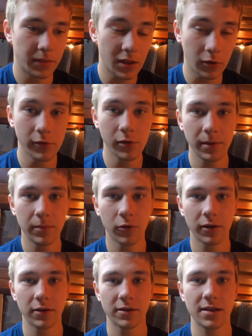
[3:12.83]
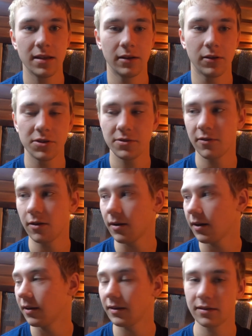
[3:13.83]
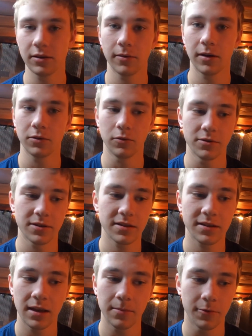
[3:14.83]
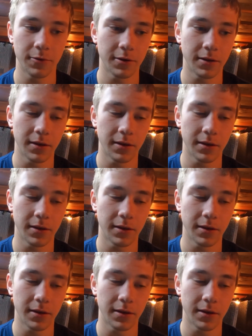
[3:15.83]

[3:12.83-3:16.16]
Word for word: they will be more entertaining also. I, I, like to go outdoors. I skateboard.